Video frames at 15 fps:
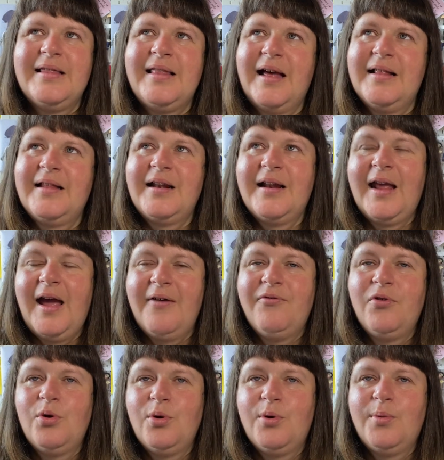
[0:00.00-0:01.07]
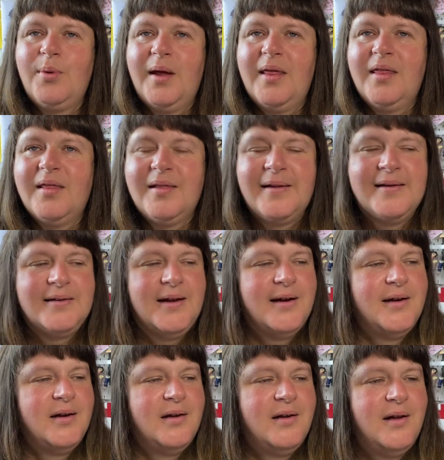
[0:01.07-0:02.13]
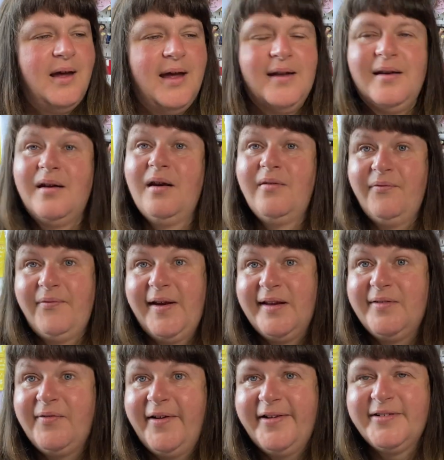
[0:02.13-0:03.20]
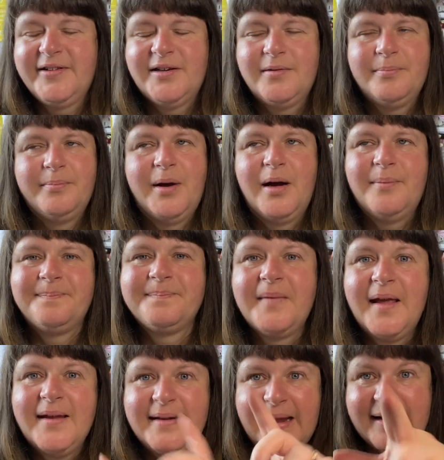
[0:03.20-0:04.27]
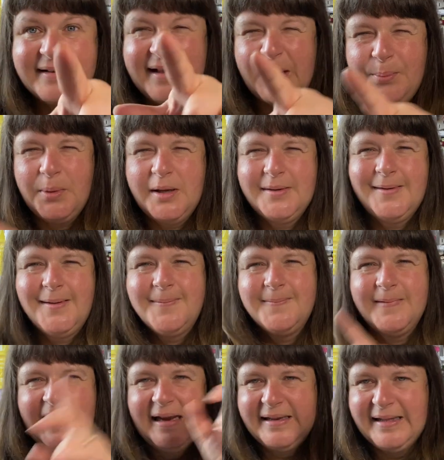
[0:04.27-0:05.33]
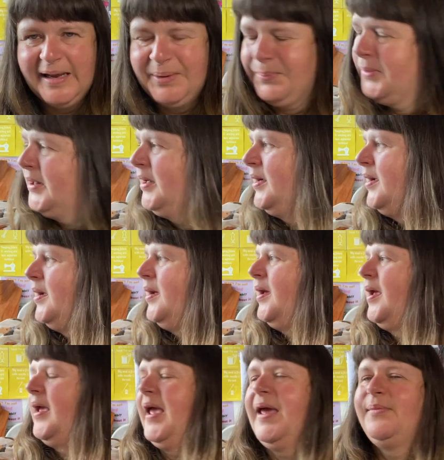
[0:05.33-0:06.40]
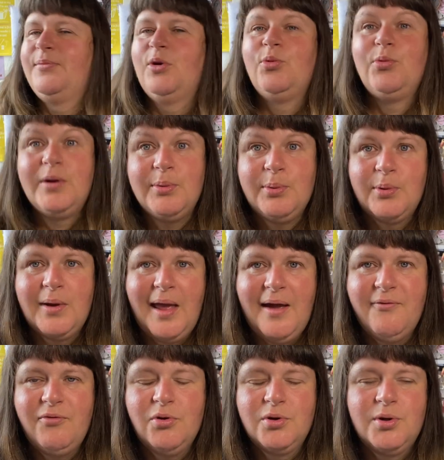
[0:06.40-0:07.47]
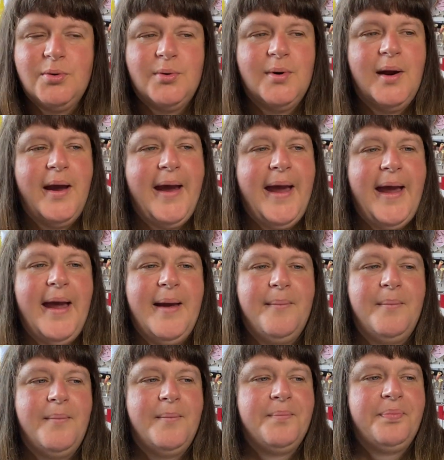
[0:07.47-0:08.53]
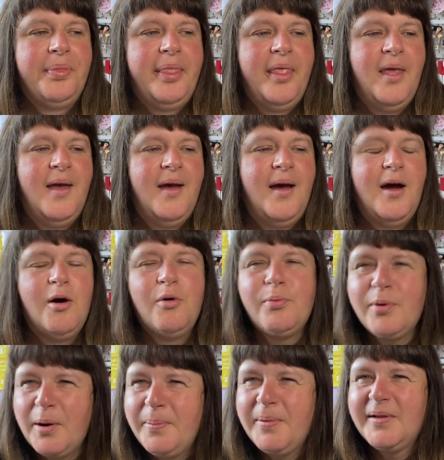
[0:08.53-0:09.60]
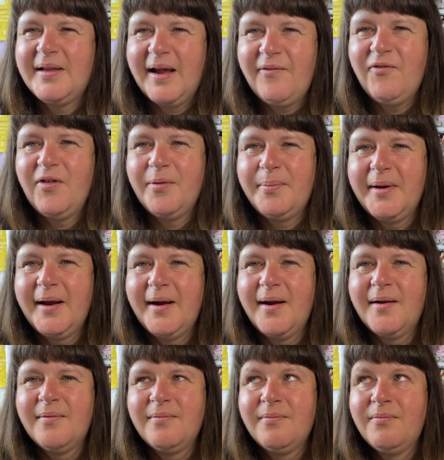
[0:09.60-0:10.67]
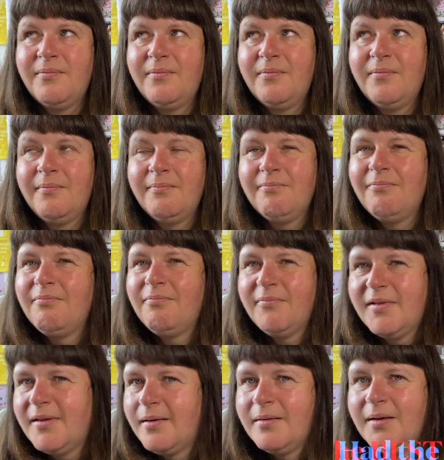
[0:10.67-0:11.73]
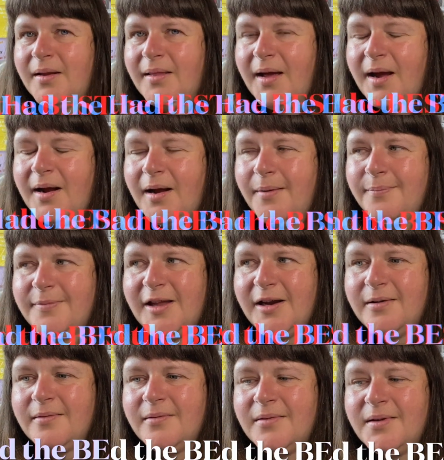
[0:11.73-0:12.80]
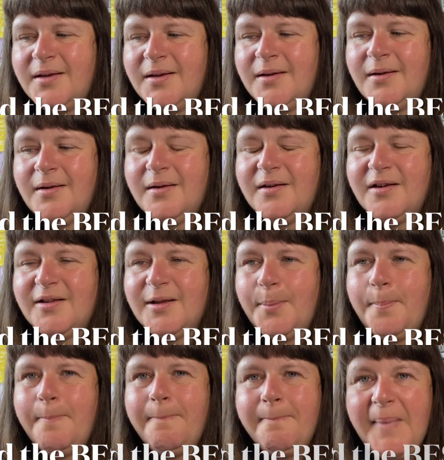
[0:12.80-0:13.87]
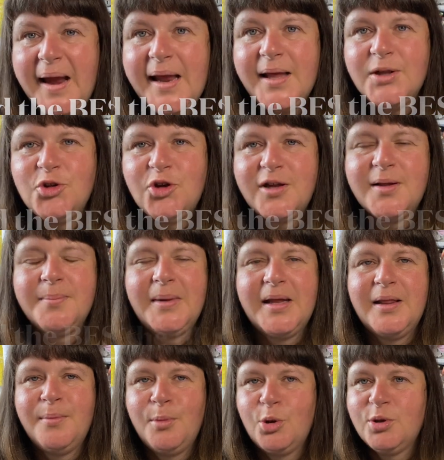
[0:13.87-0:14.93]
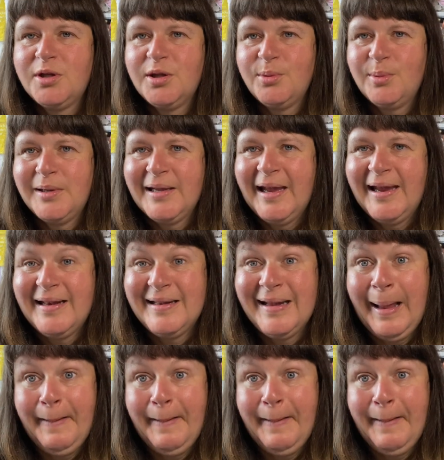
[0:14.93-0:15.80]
that I didn't get a photo with Linda. And vice versa, but next time, Linda, next time, we will get a photo. It'll probably definitely be a Sunday that I come down, because I might just make the most of the weekend.